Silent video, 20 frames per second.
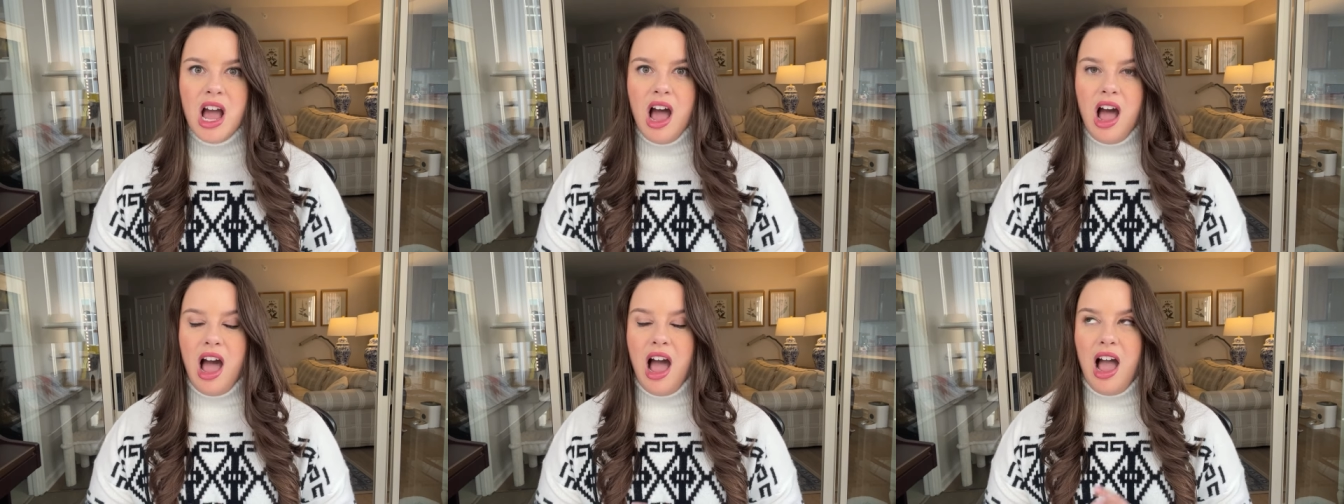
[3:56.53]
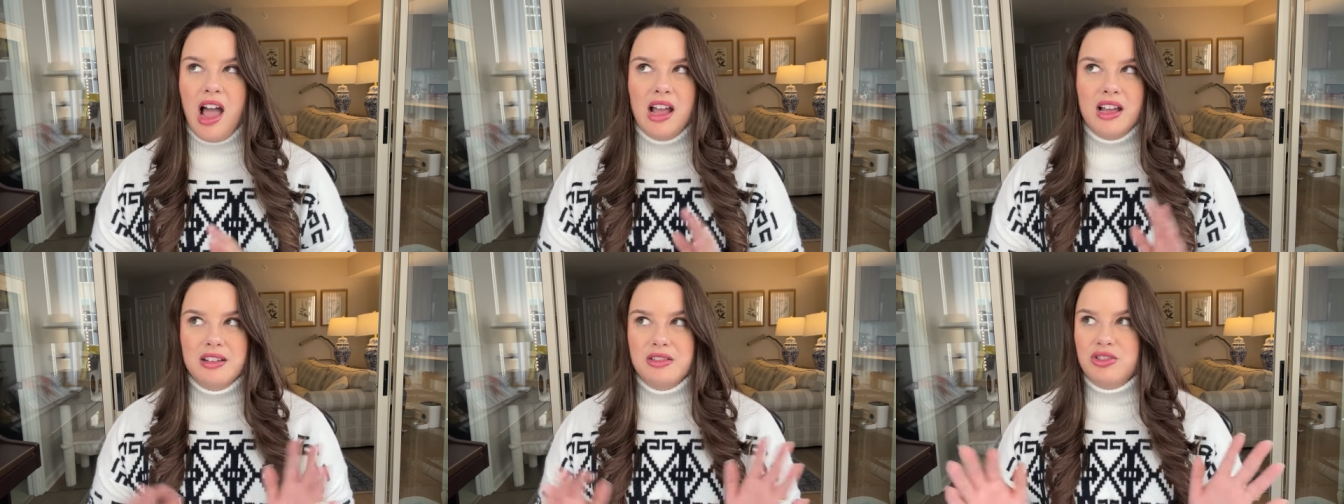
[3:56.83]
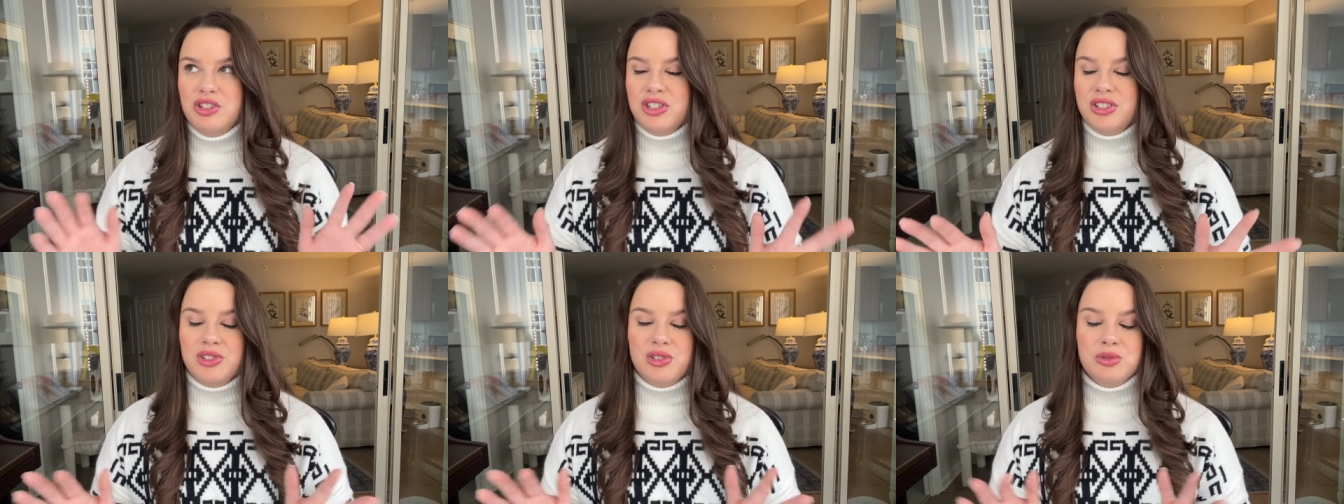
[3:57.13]
I
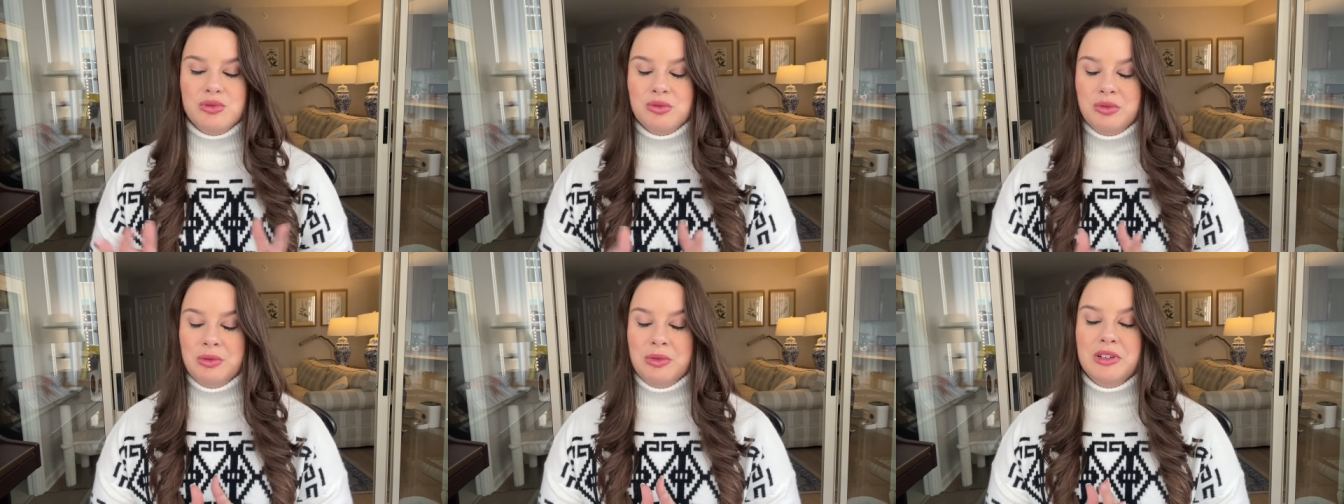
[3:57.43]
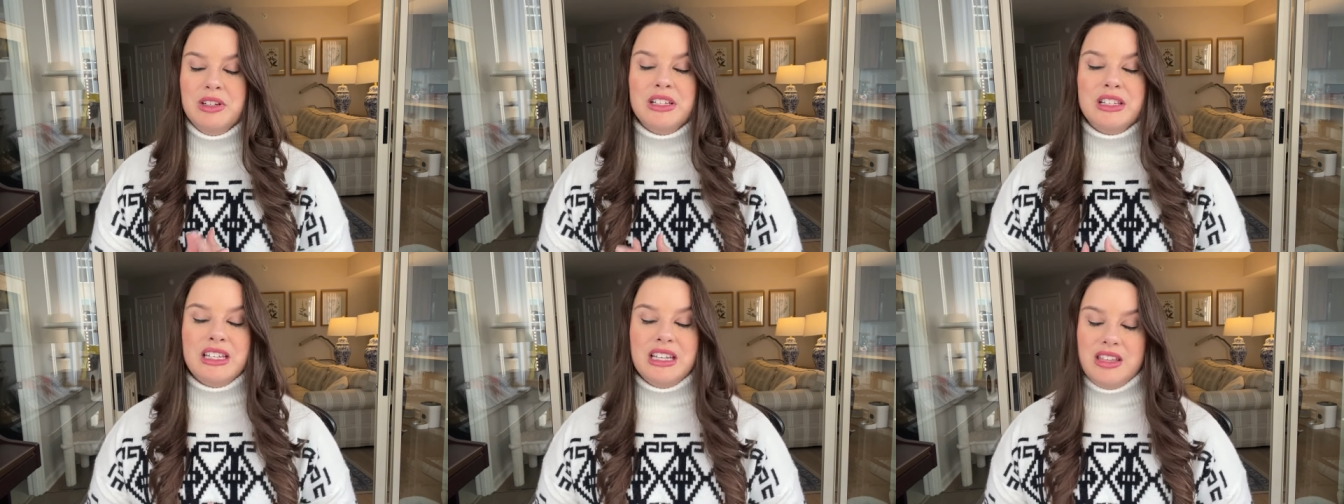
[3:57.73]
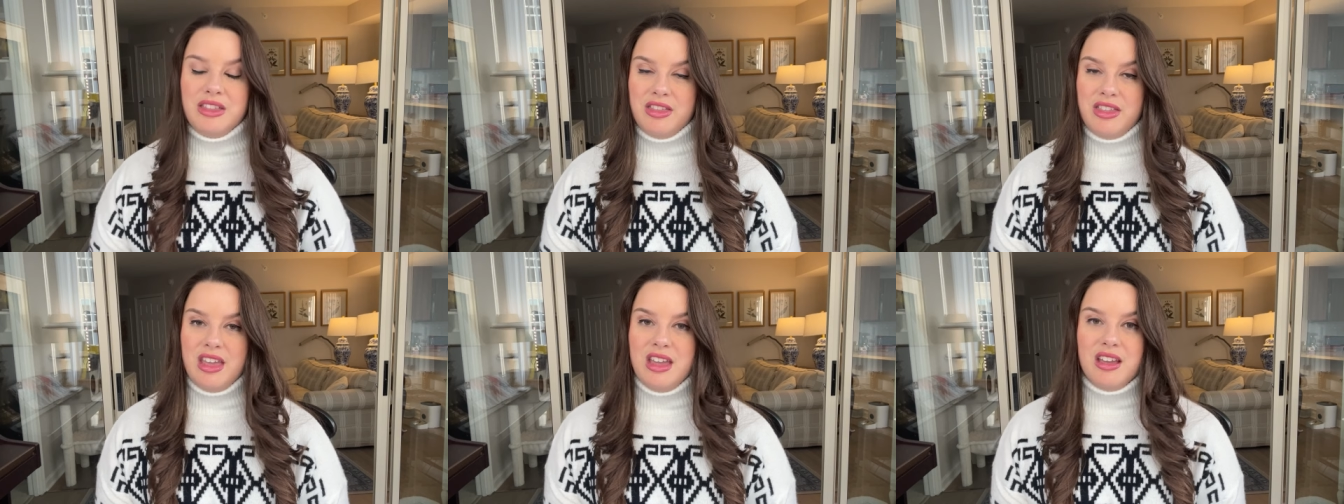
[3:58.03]
just really
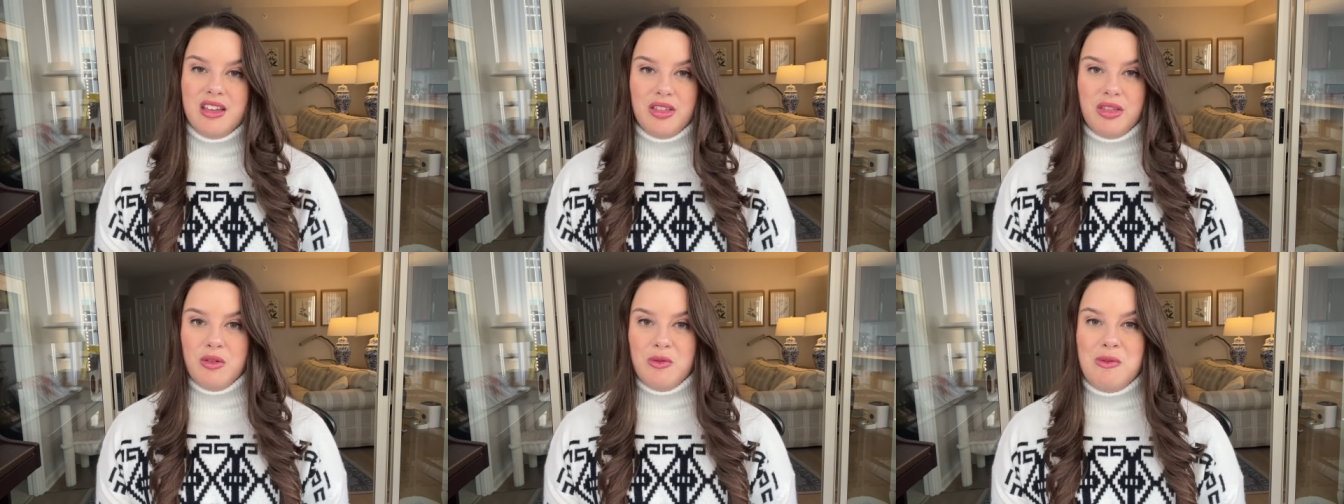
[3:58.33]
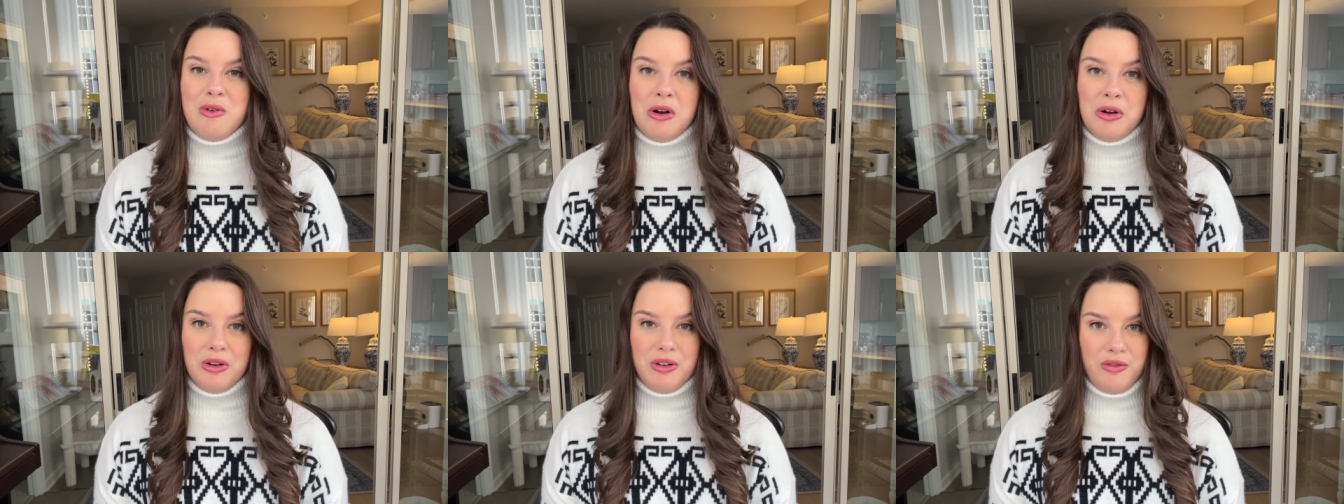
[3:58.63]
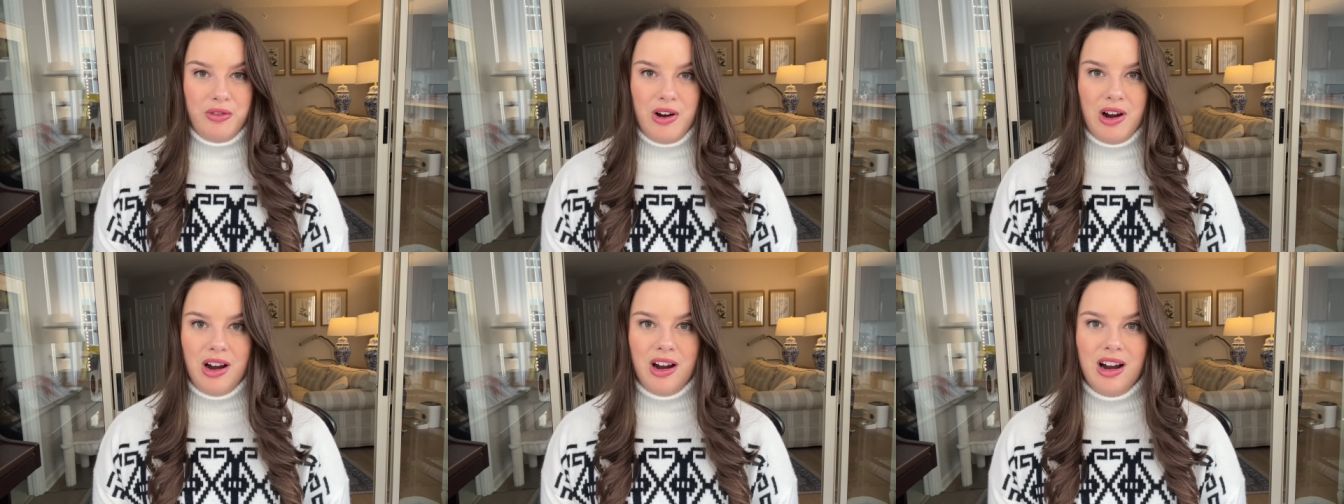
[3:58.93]
think the world of
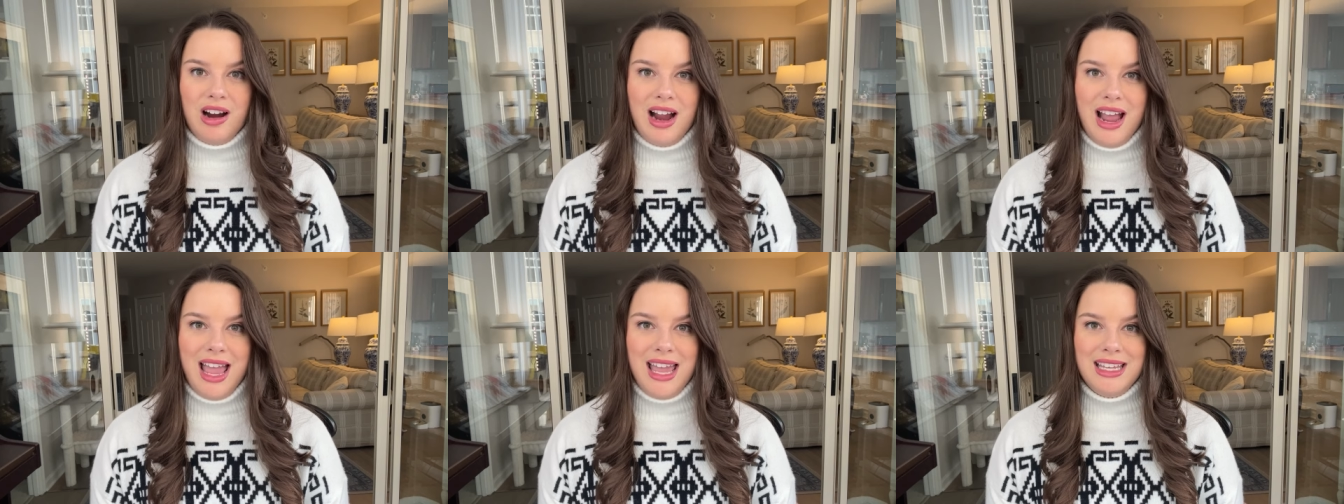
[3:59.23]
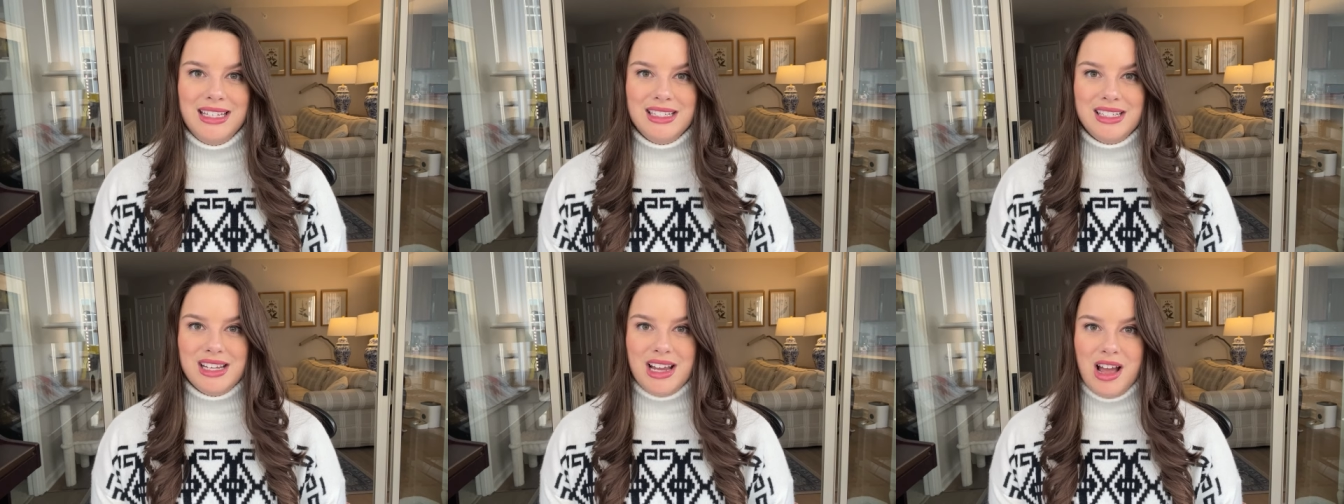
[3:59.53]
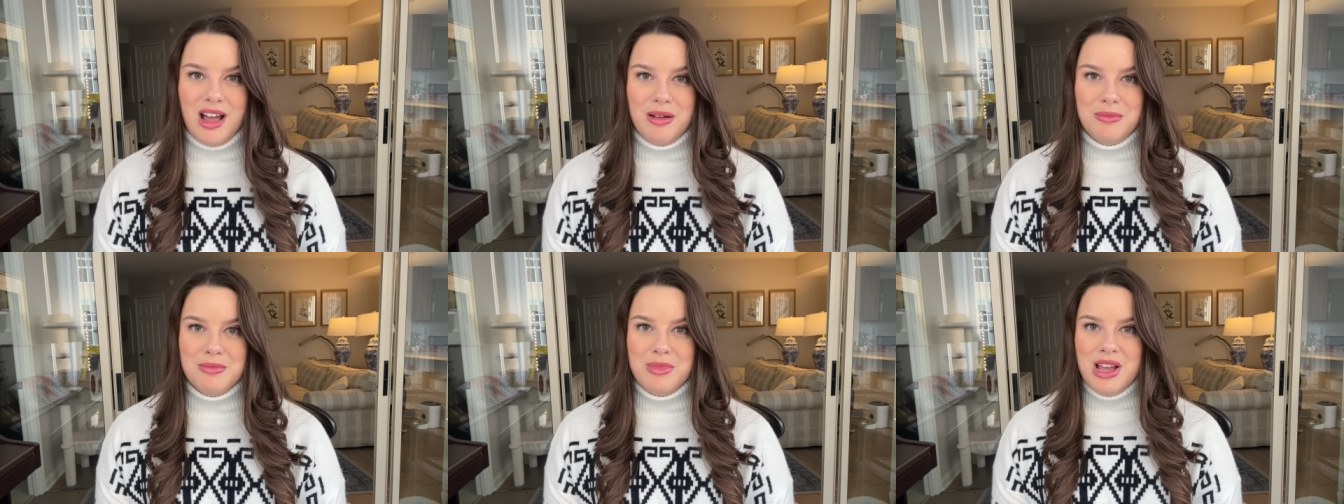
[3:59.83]
her, and
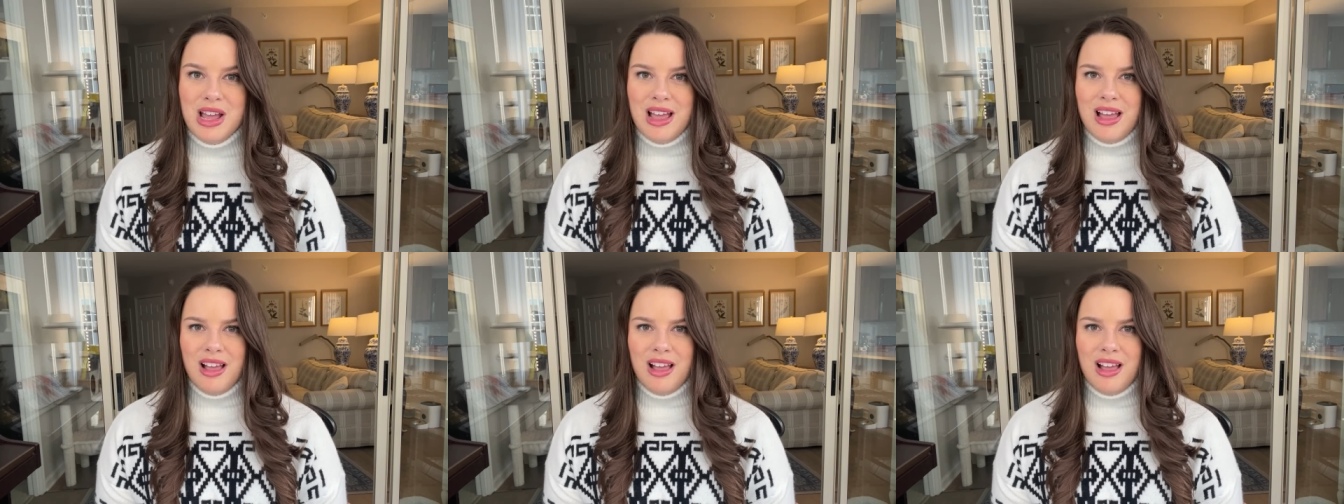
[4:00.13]
um,